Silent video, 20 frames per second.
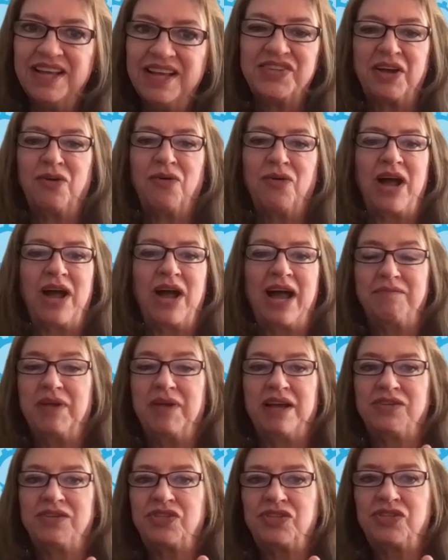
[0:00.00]
So
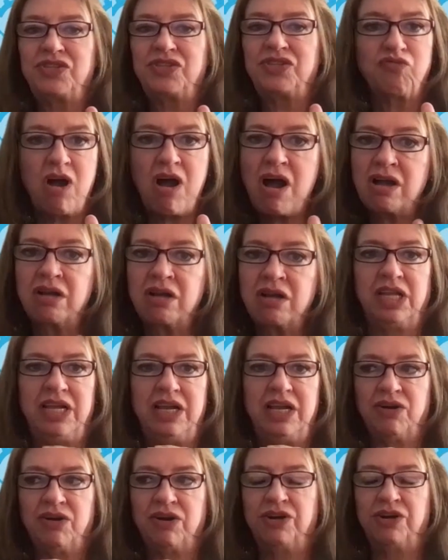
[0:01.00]
I
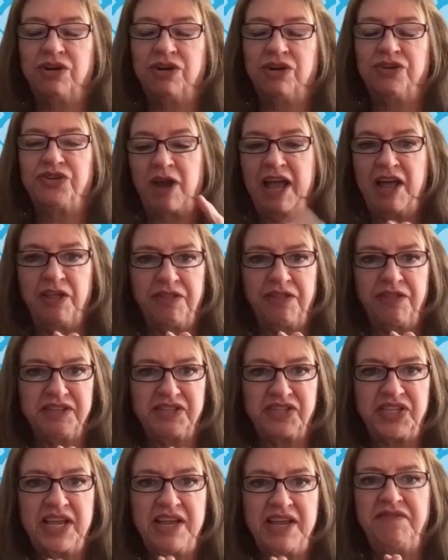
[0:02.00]
strongly urge for
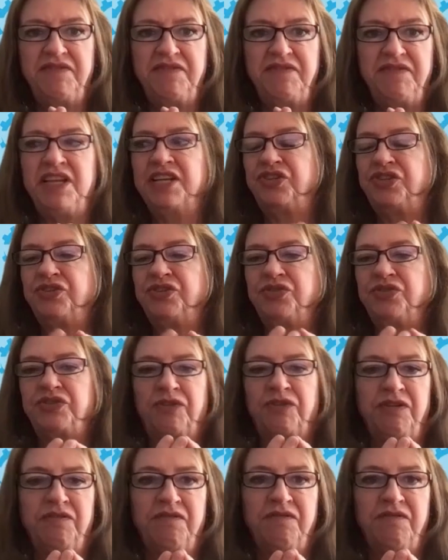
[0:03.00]
health and safety issues,